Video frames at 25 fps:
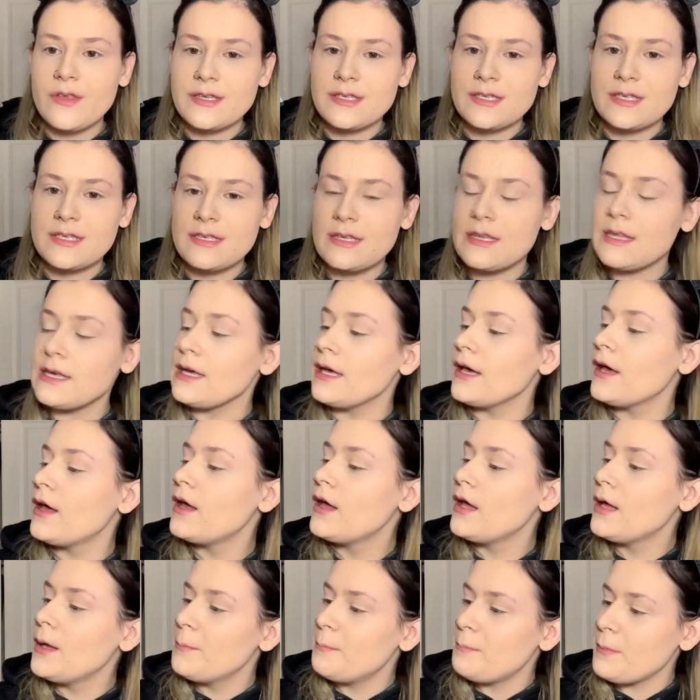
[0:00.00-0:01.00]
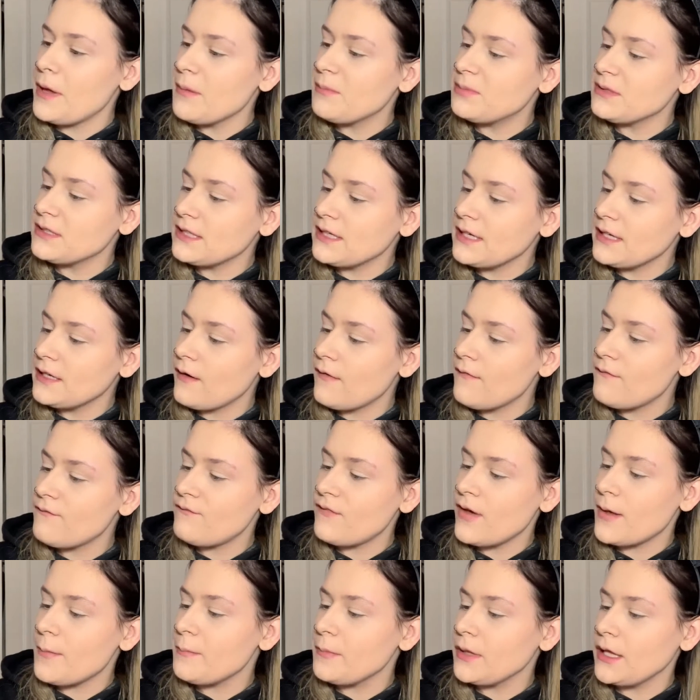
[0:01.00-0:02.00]
This is the Maybelline
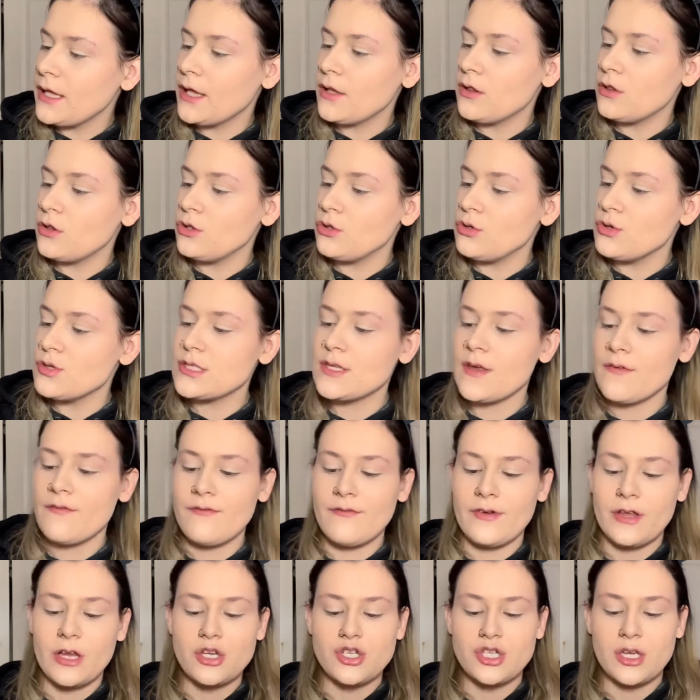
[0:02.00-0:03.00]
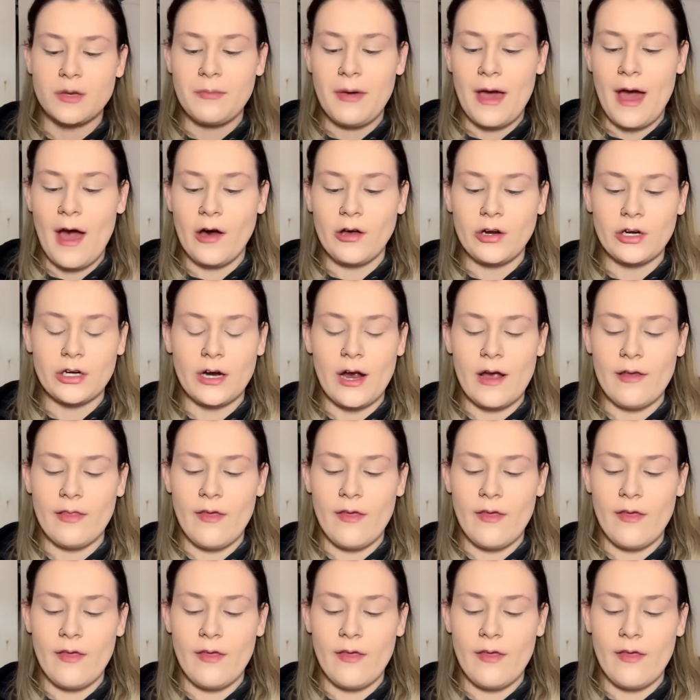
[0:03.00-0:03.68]
Fit Me Loose Finishing Powder.